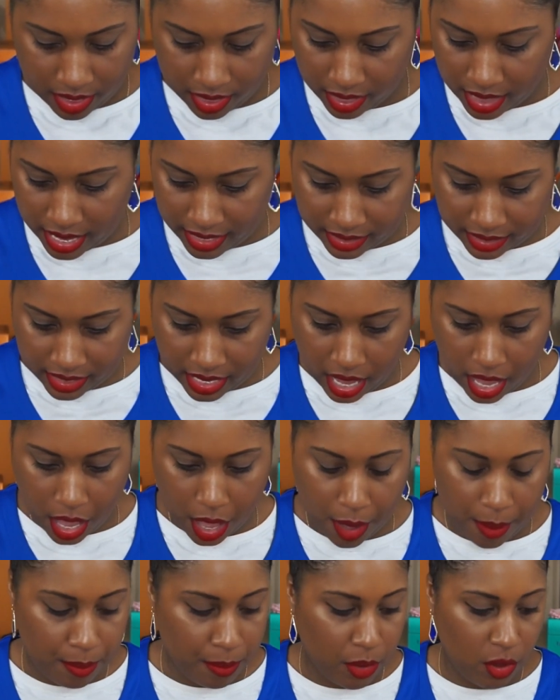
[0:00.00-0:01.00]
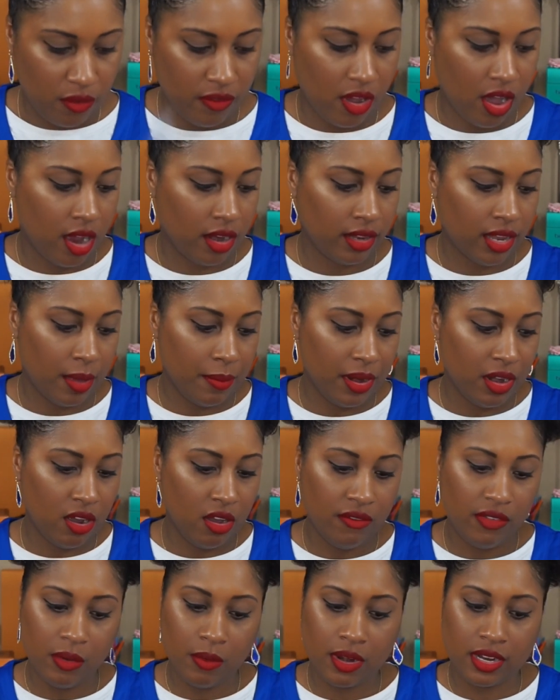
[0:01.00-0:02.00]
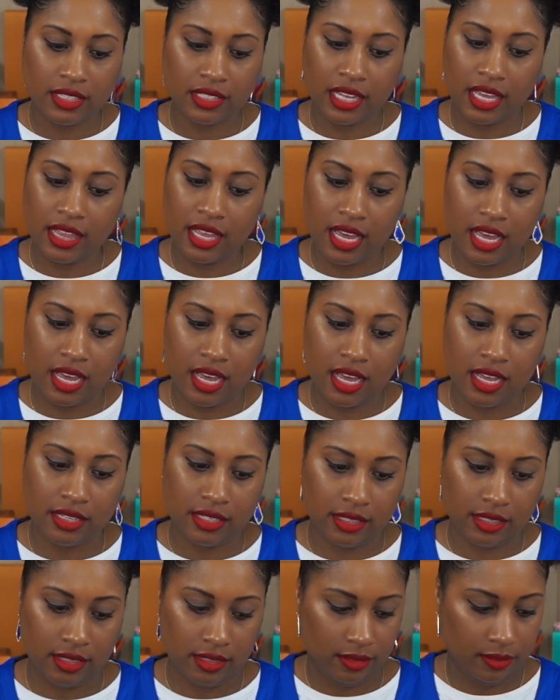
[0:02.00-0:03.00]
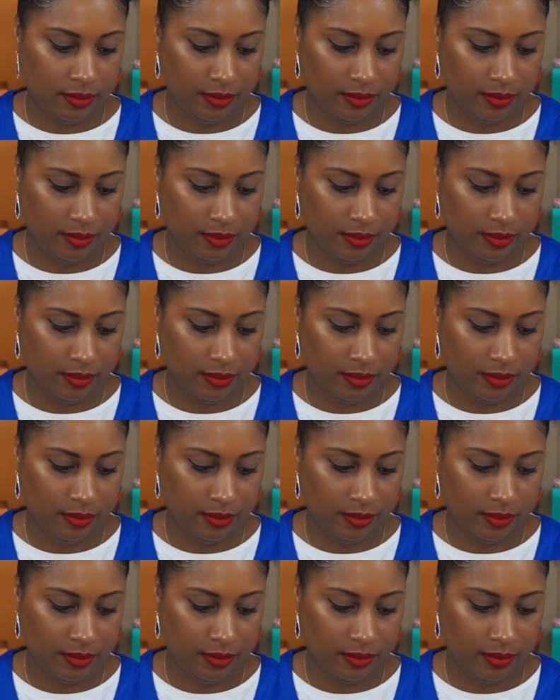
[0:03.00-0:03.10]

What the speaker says: let's move on. Let me know if you want to see this.